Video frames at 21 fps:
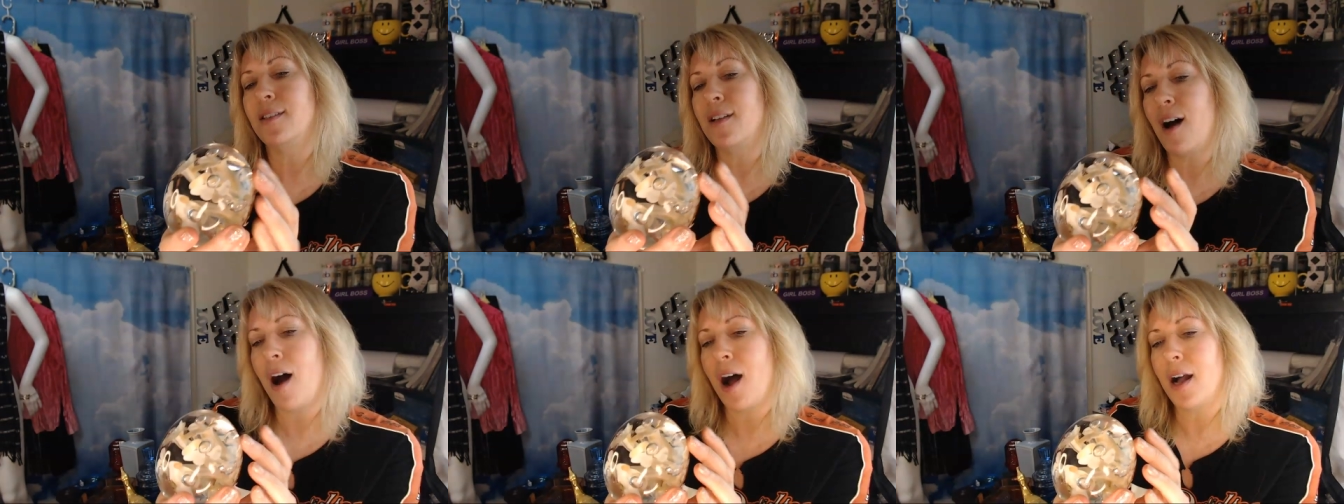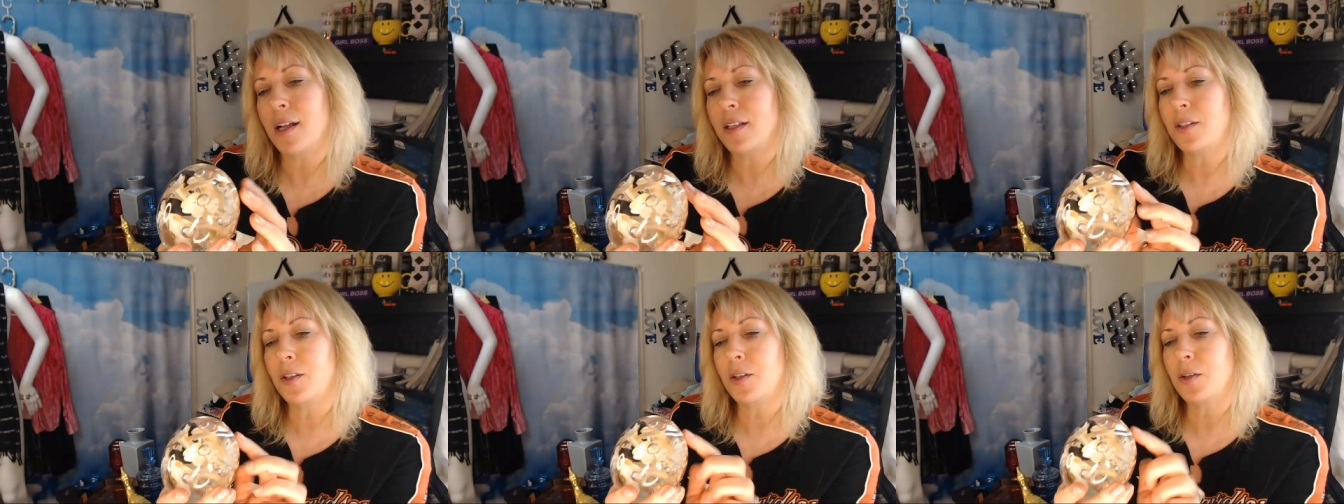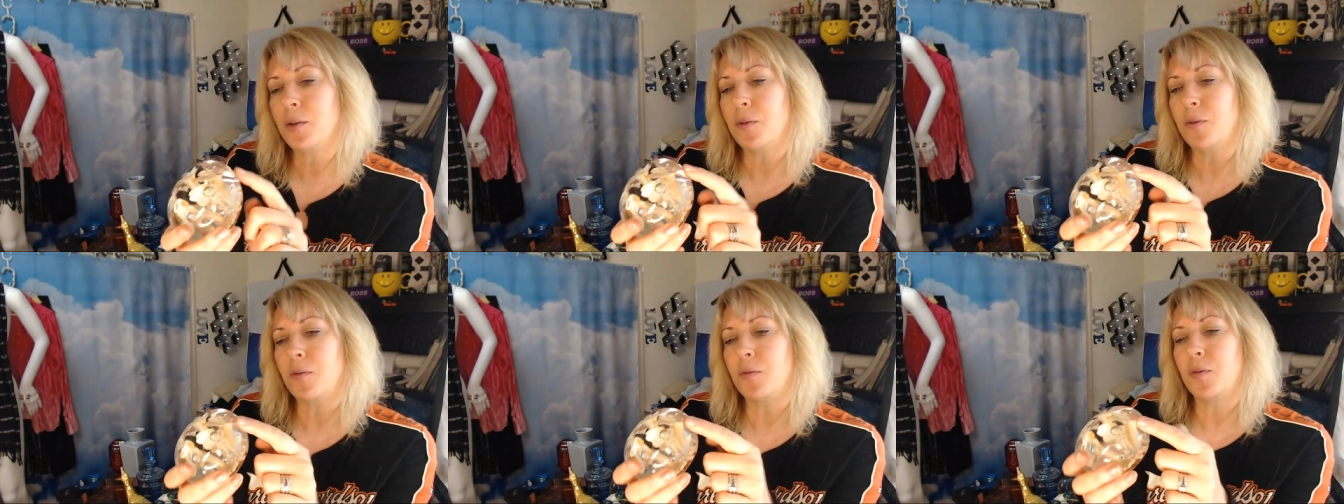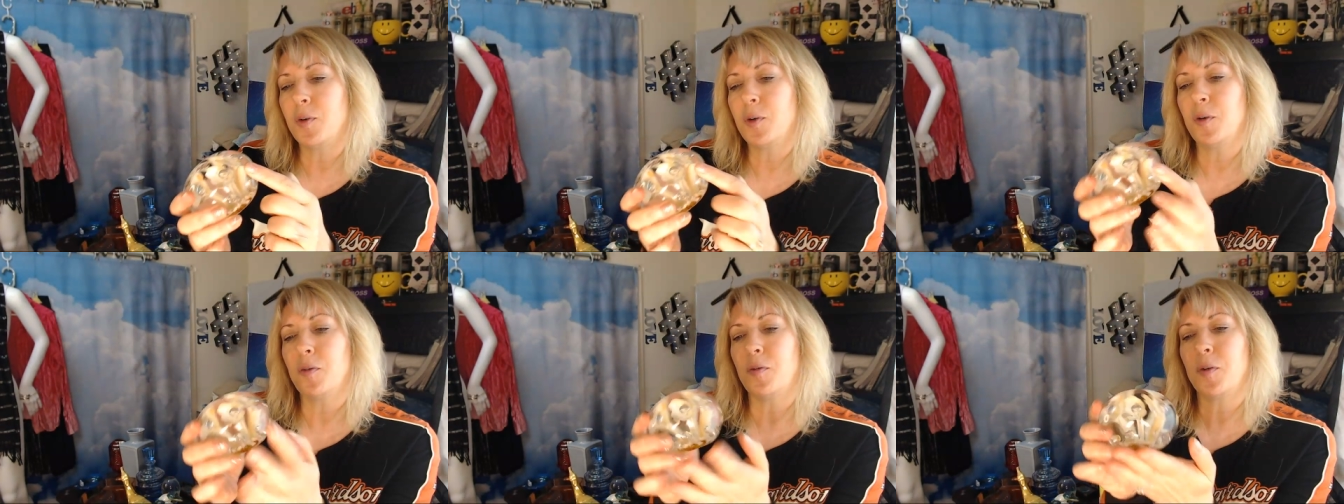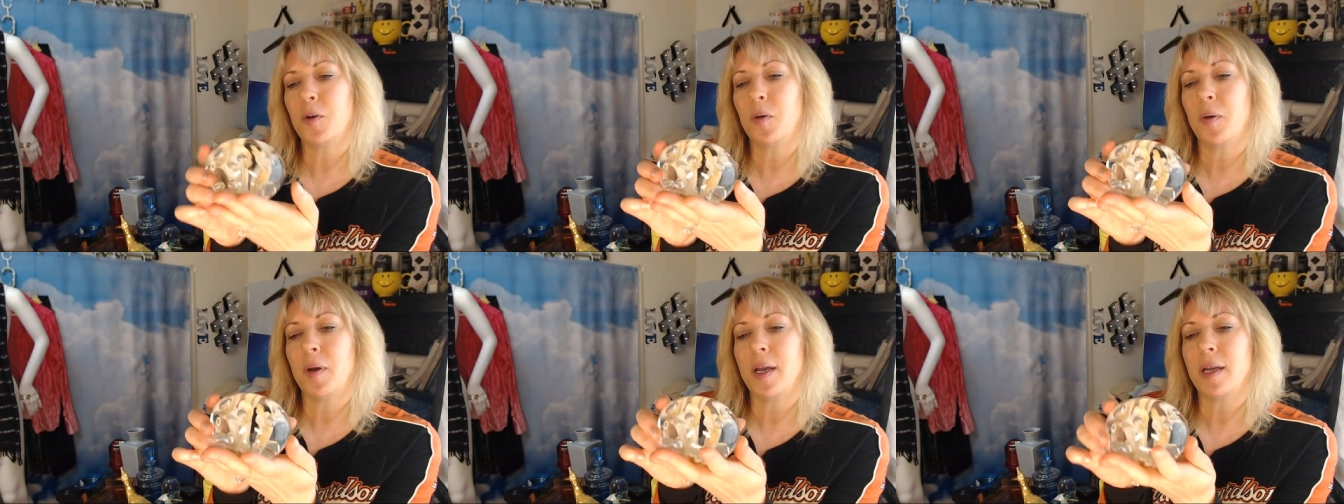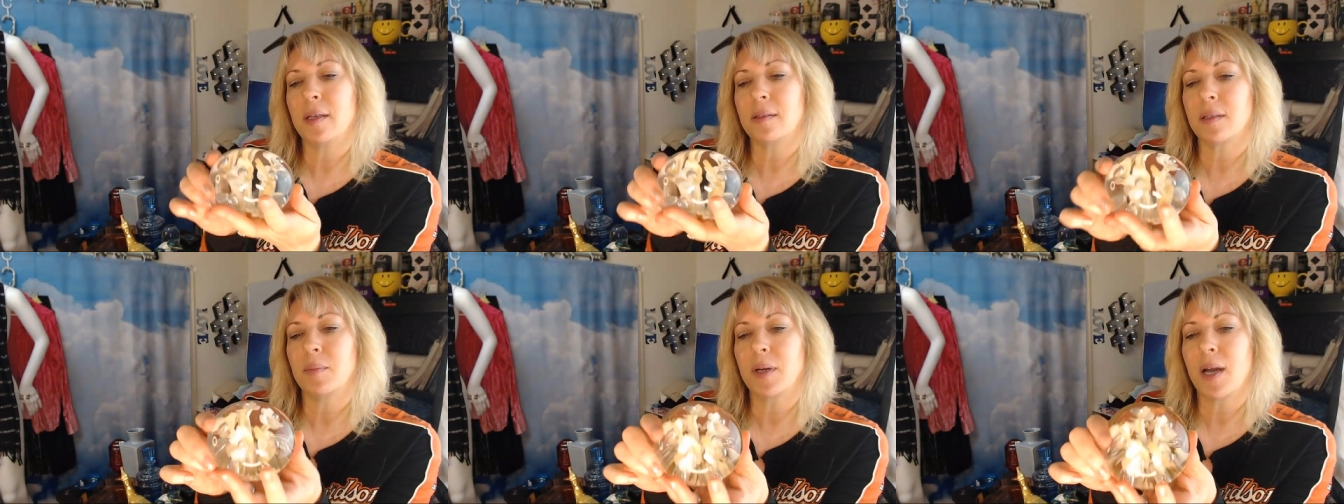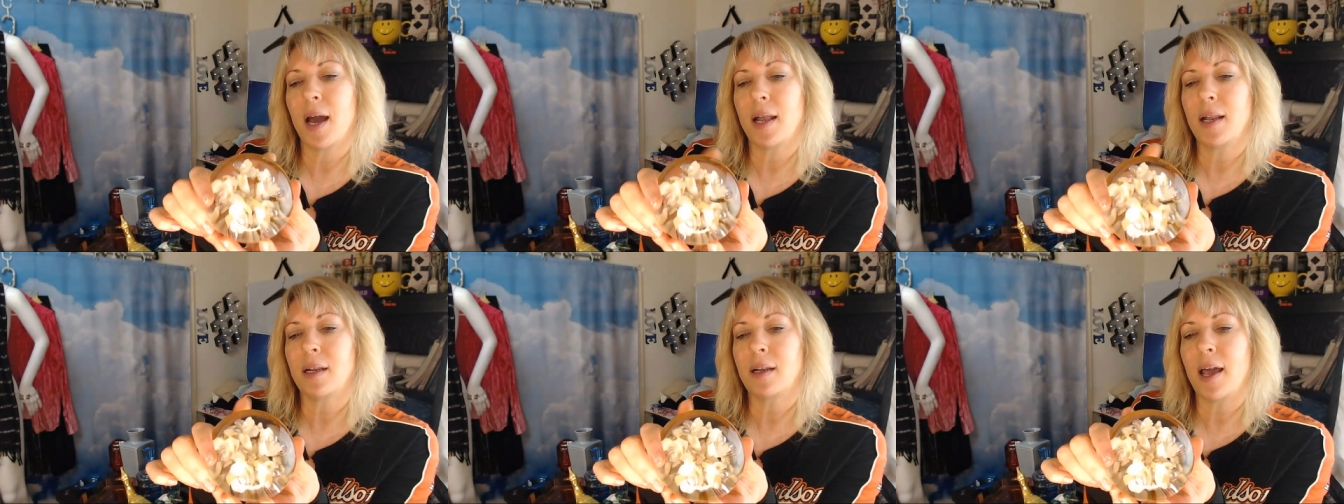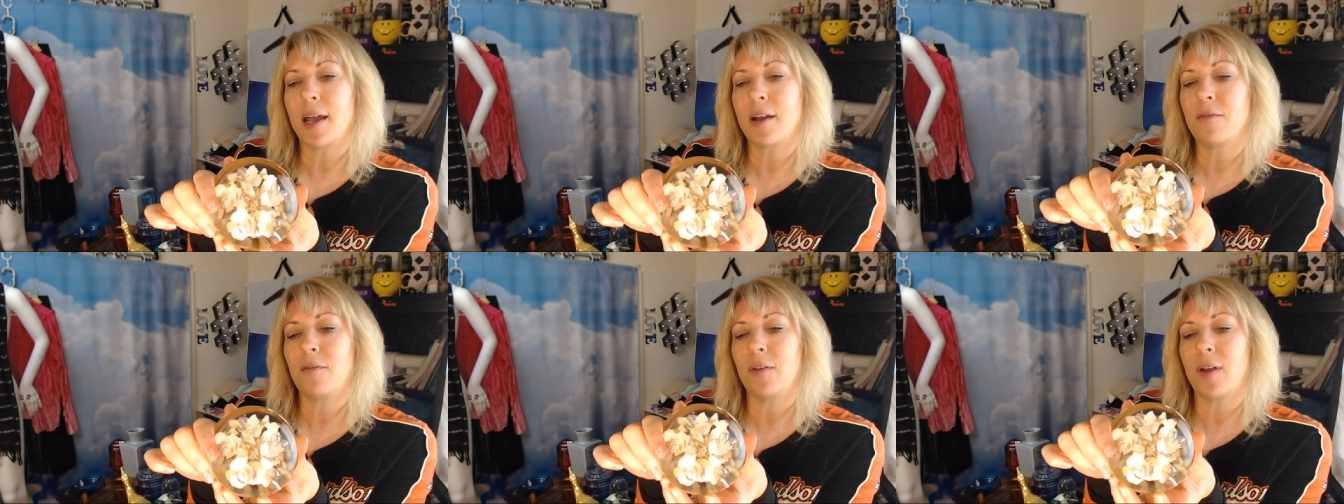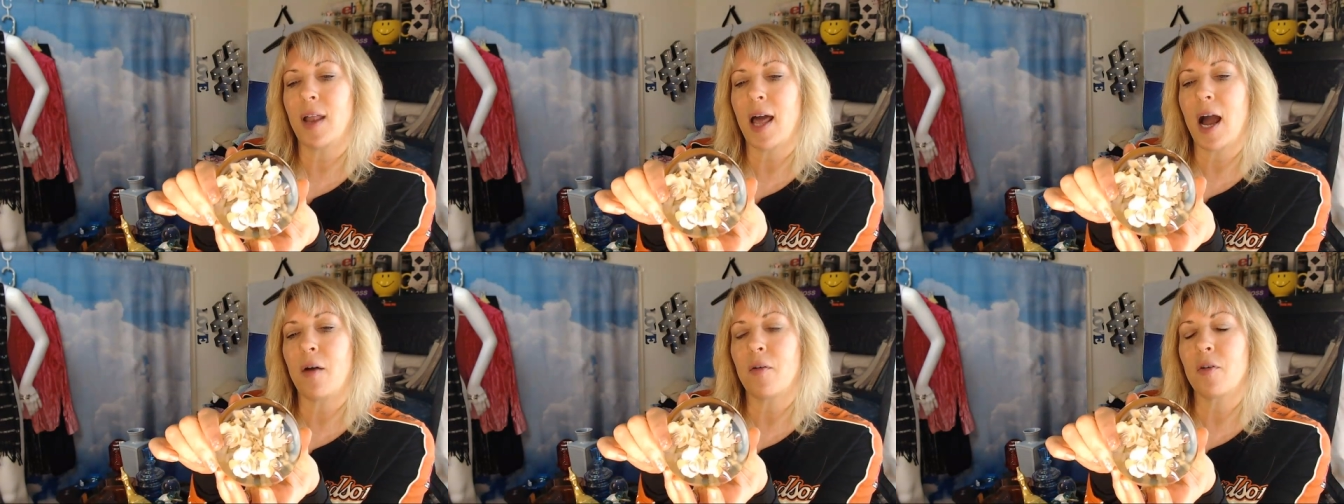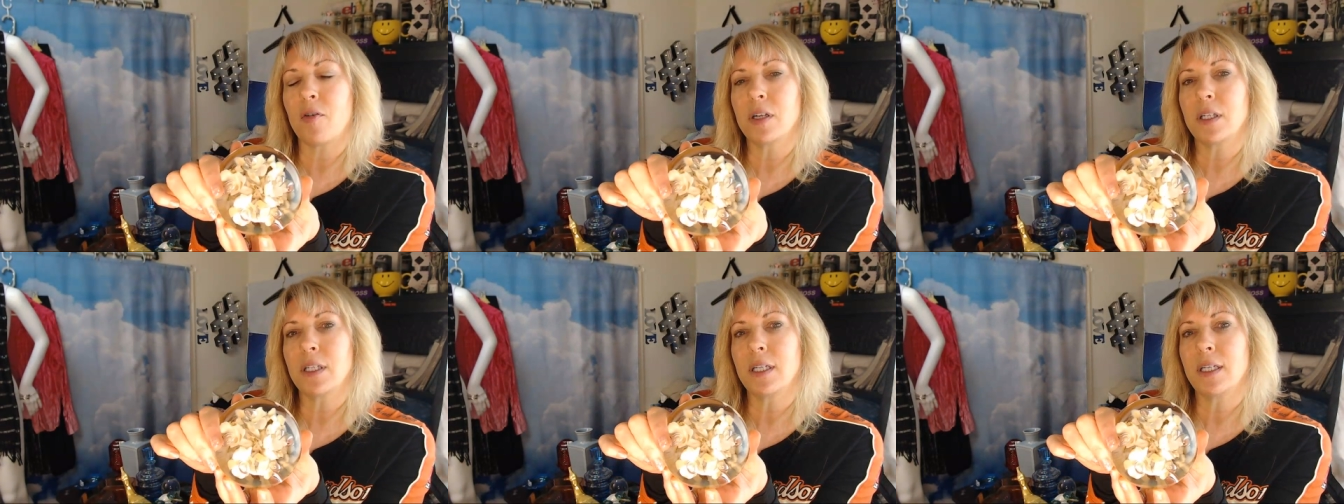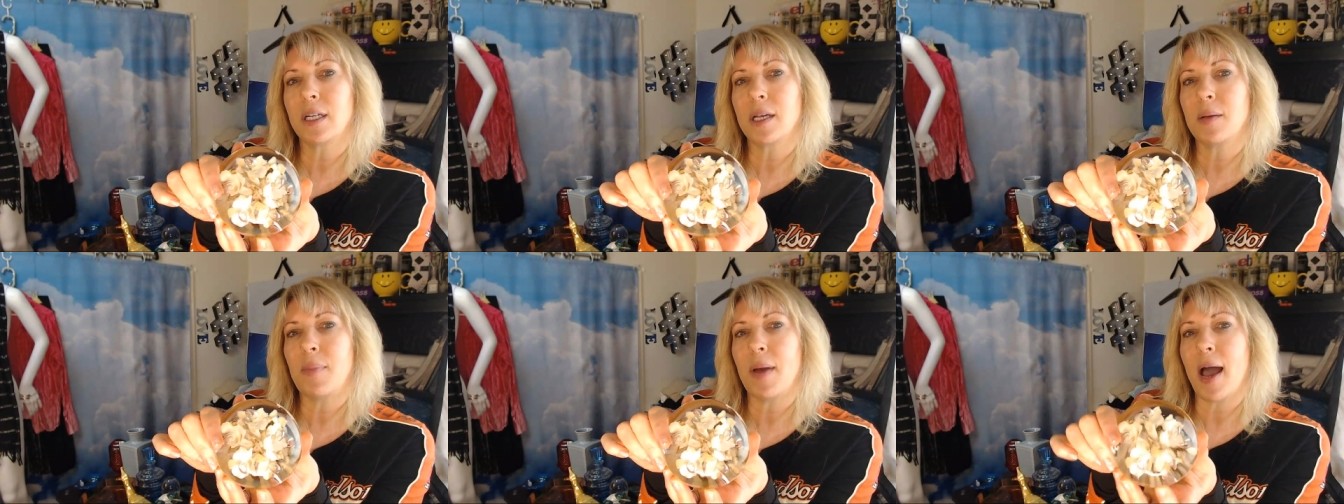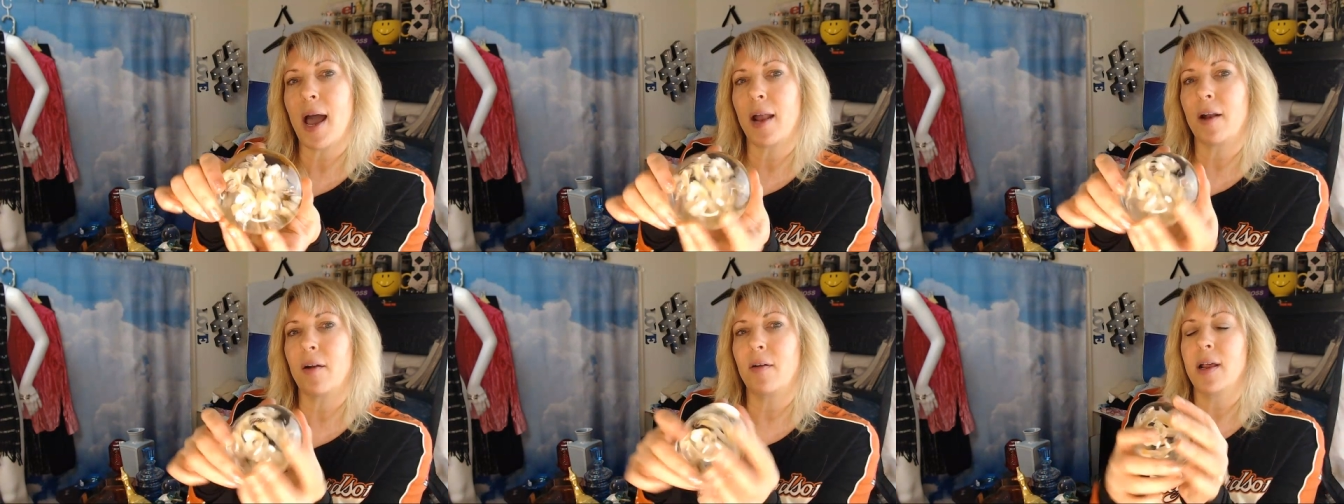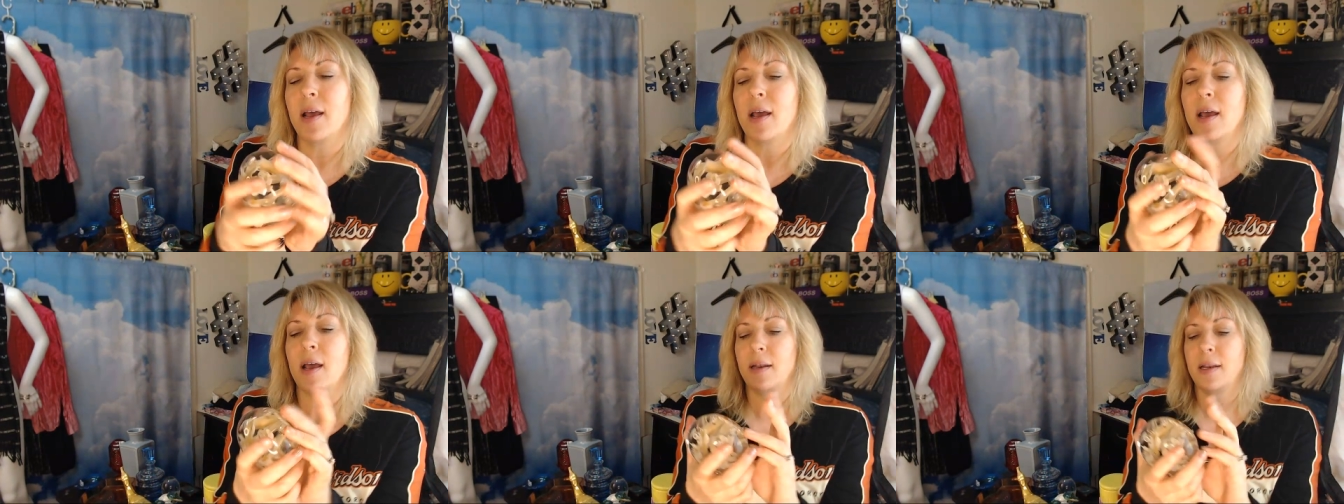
not too foo y Some kind of like flower lily pattern.